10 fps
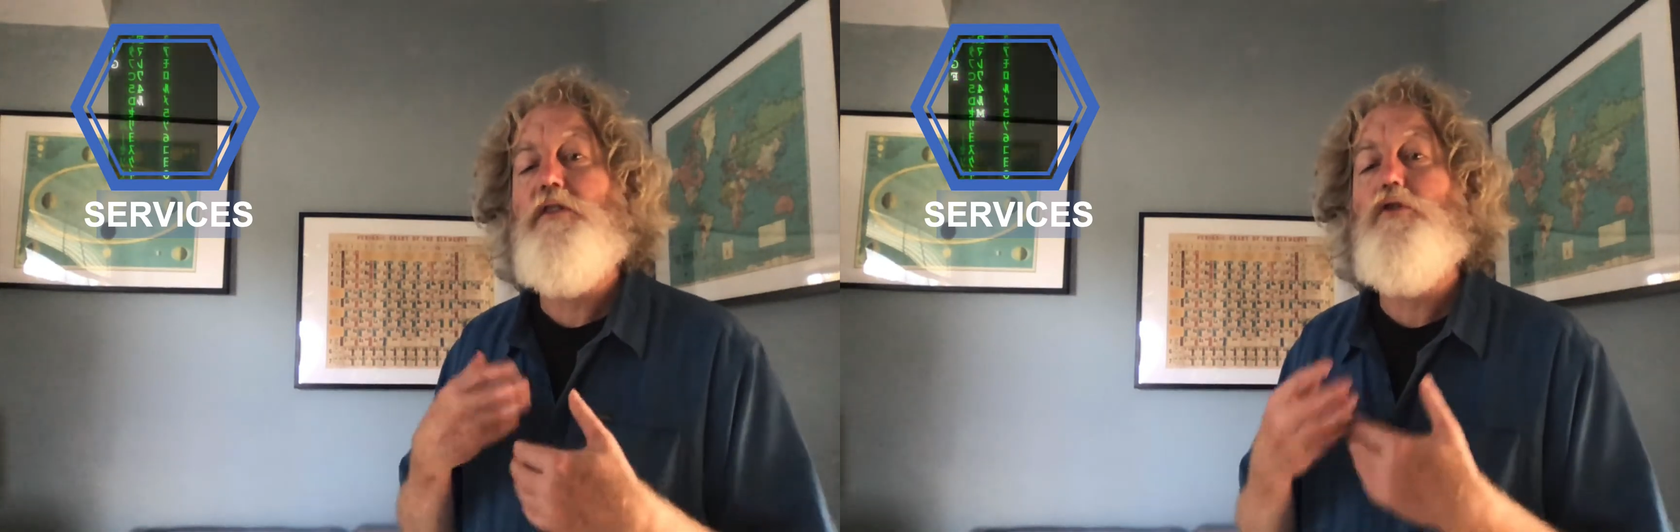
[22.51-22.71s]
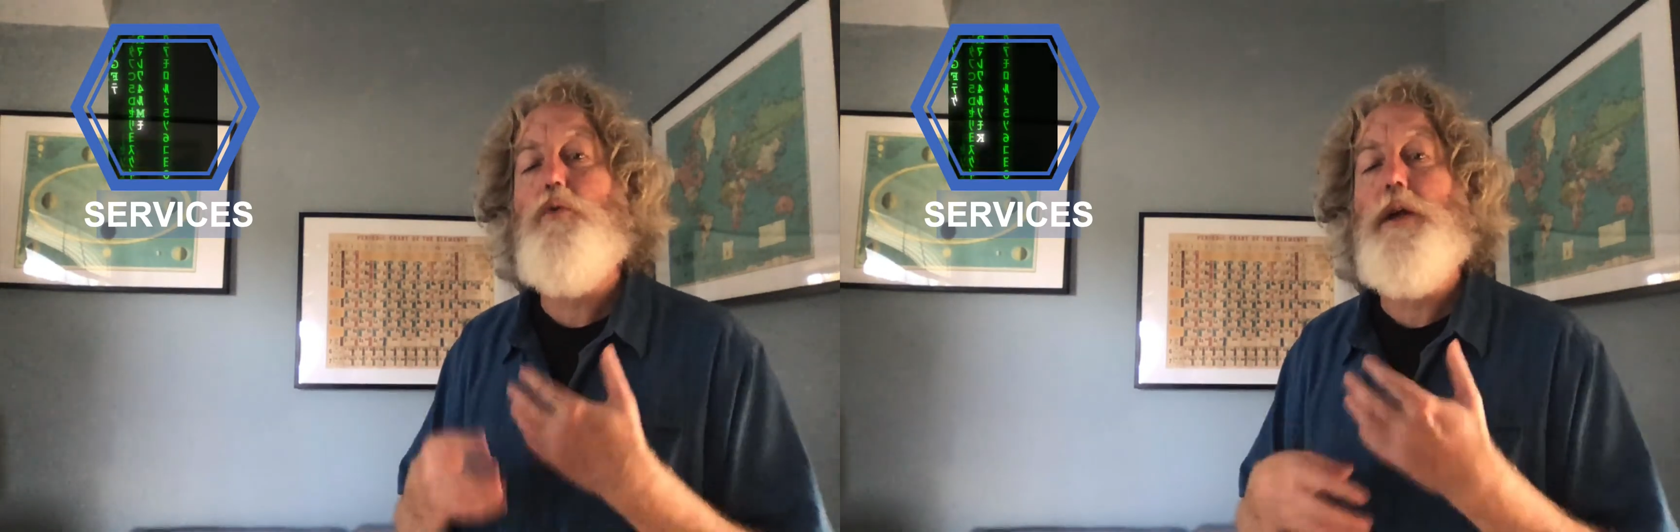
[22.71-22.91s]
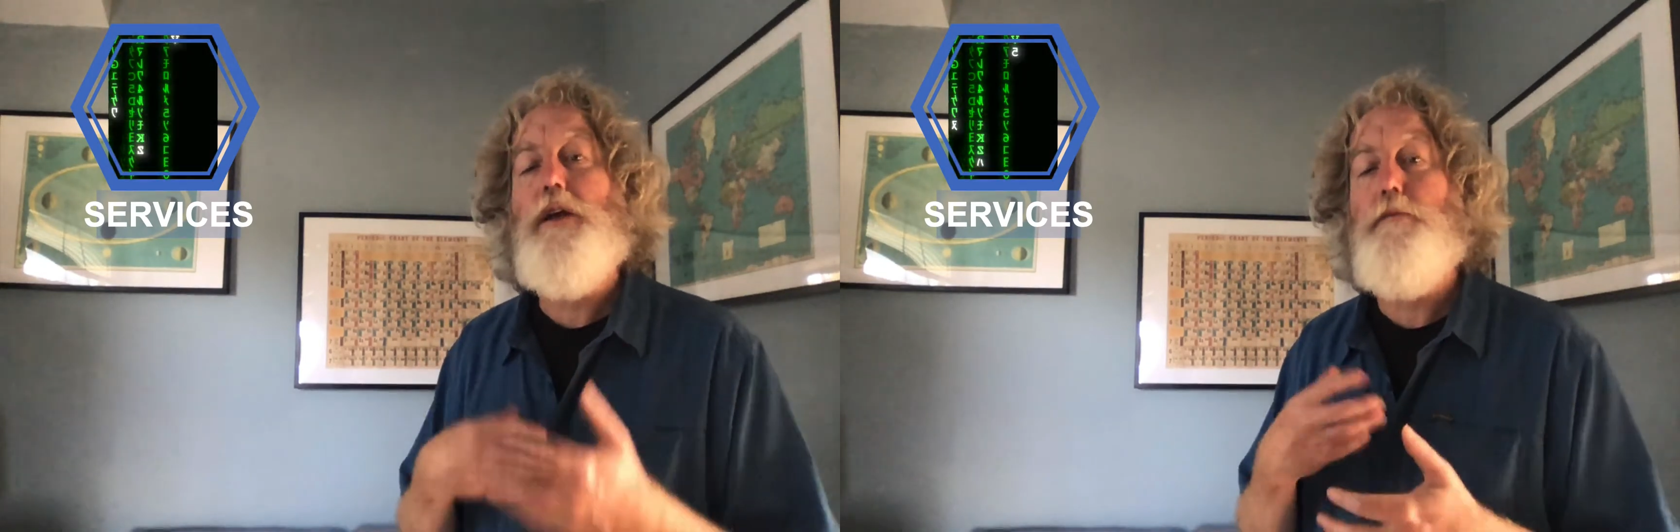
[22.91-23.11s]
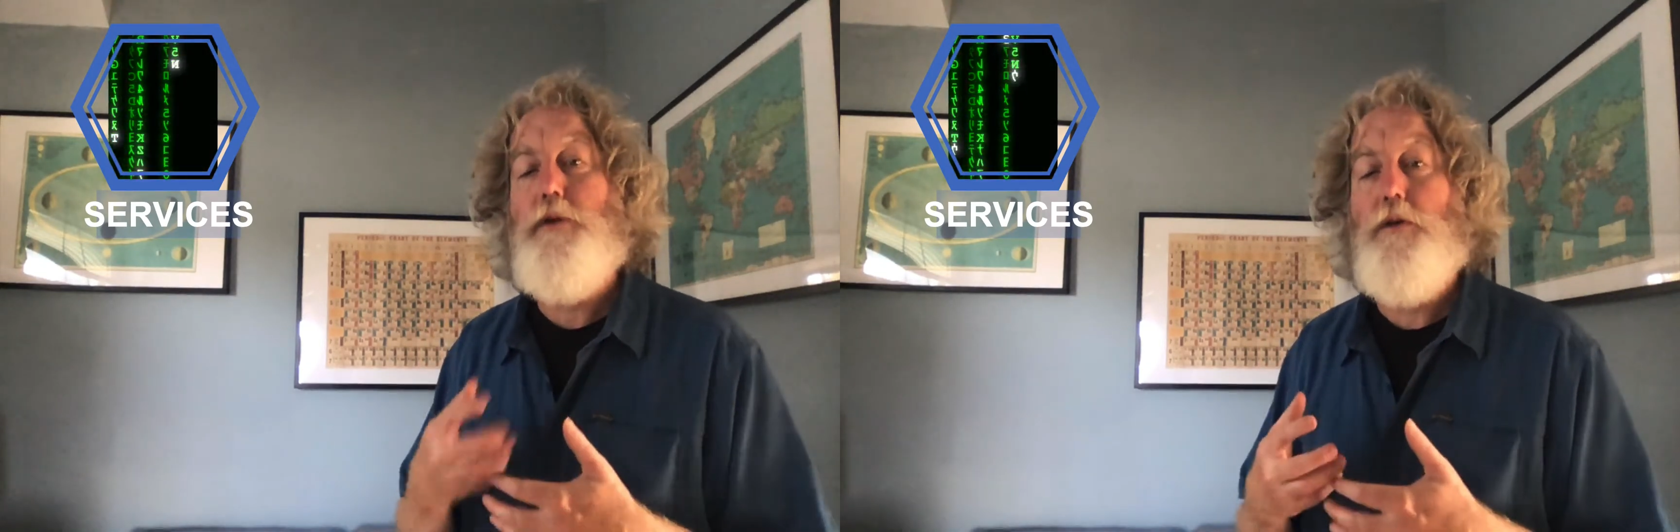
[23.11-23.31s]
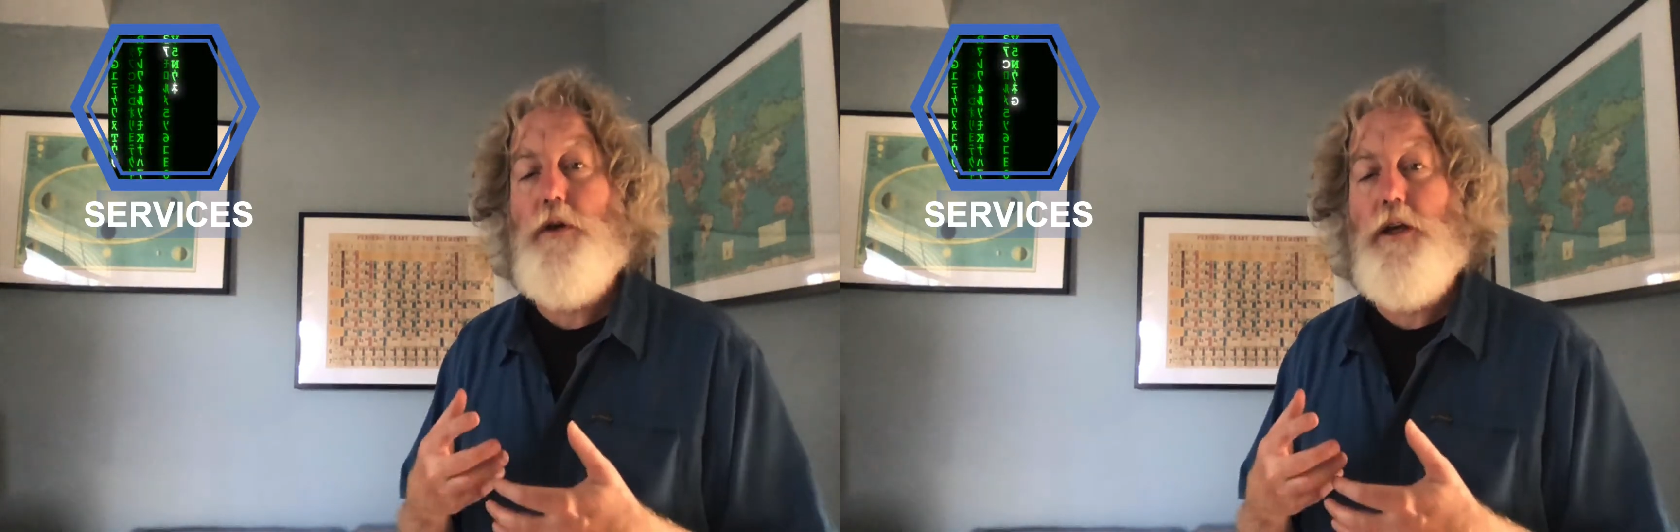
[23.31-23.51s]
doing
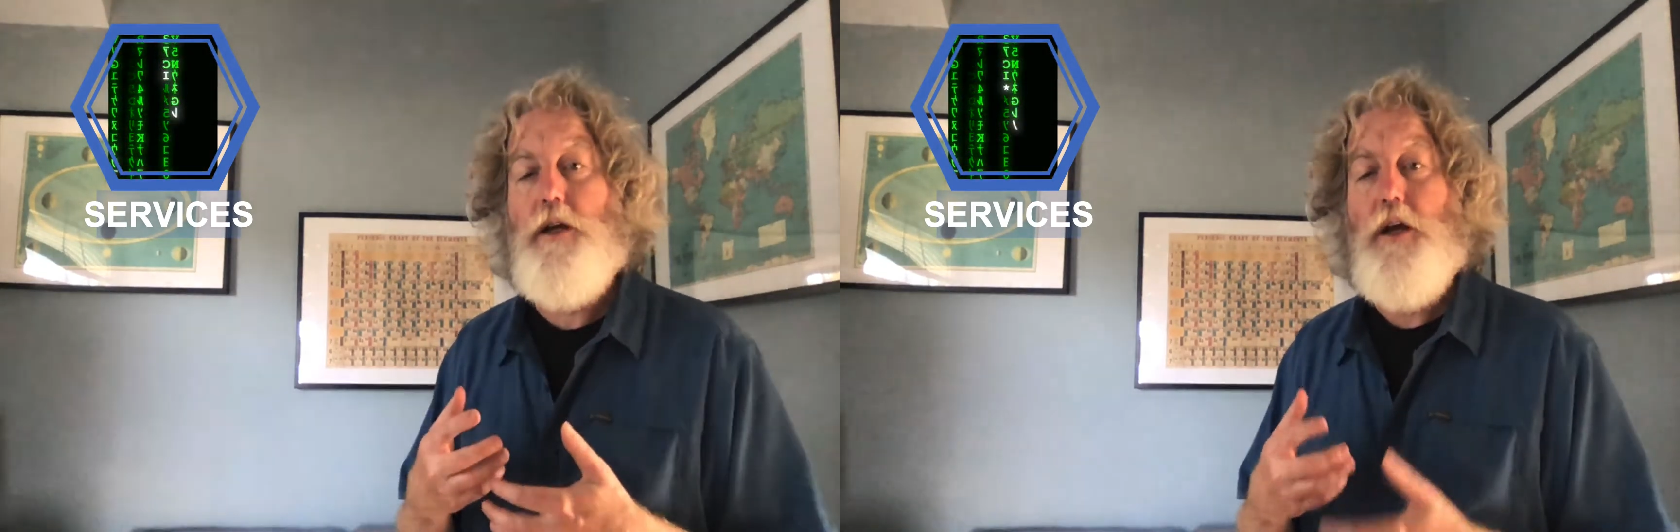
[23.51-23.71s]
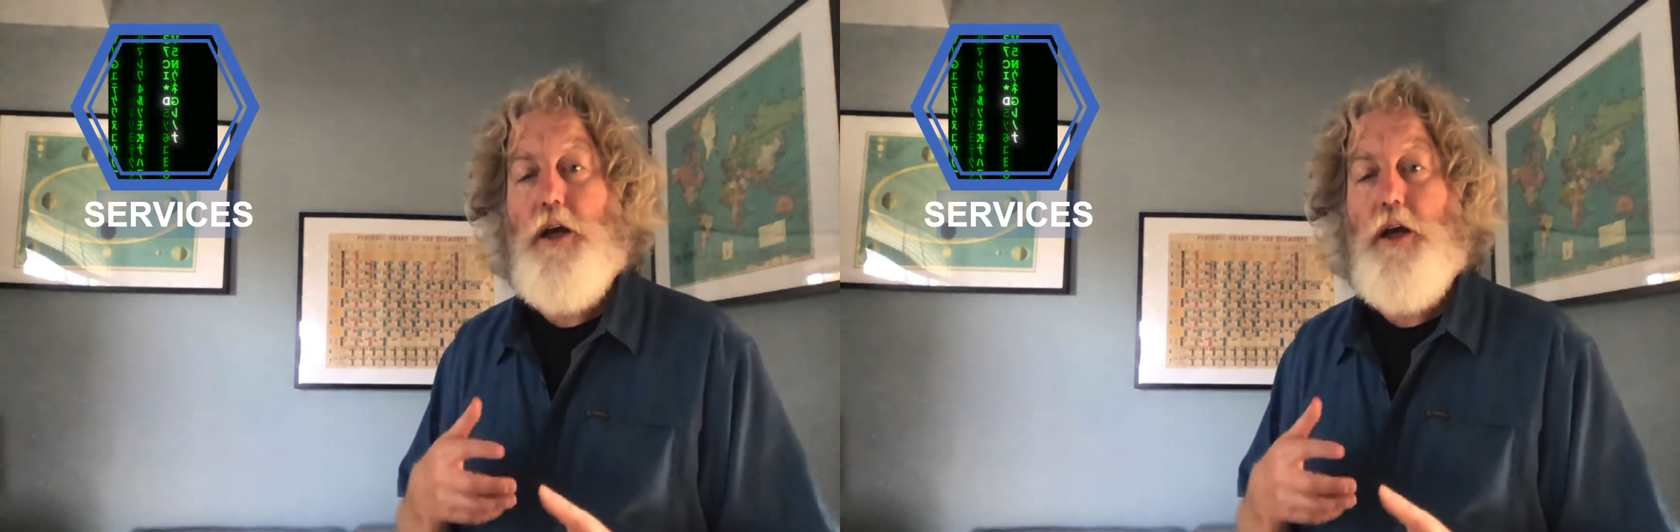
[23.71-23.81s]
computing.